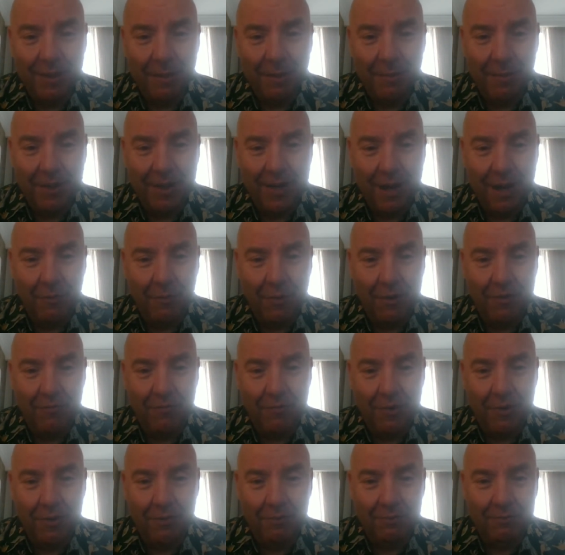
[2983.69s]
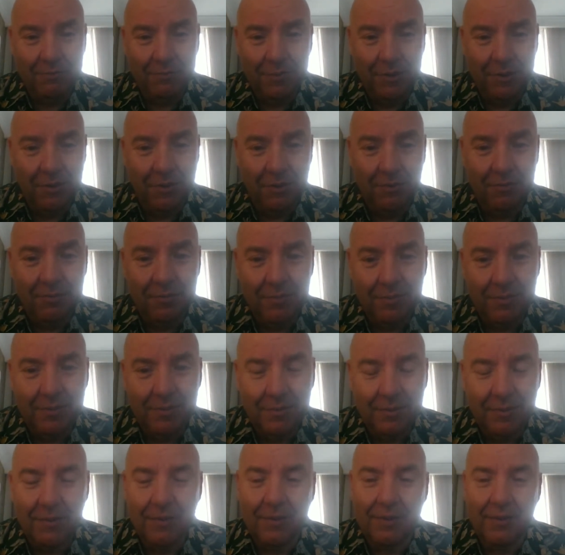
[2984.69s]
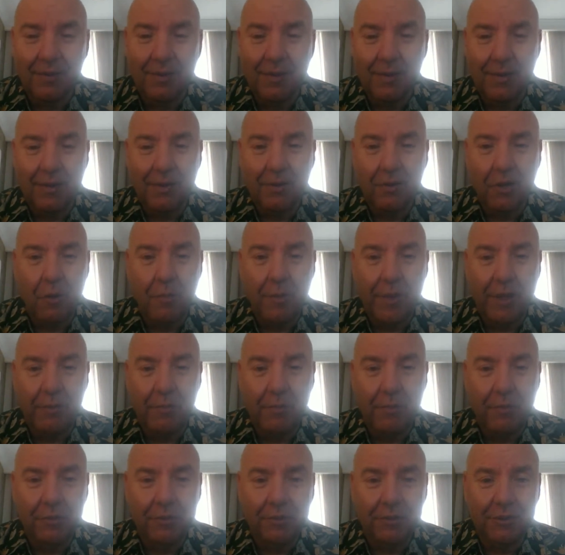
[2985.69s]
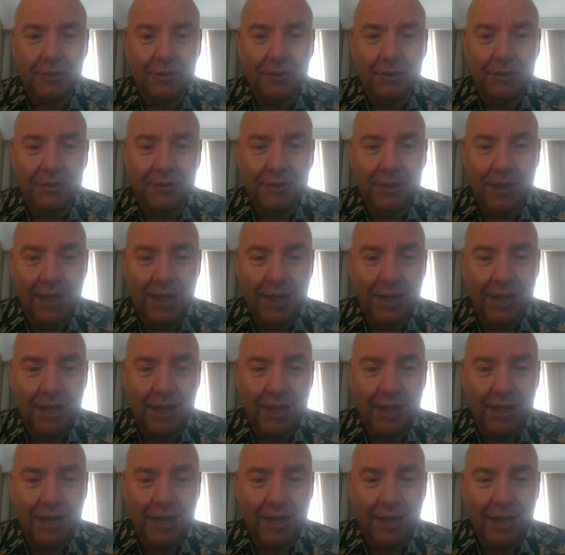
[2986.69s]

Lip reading: I mean, I went from comic books and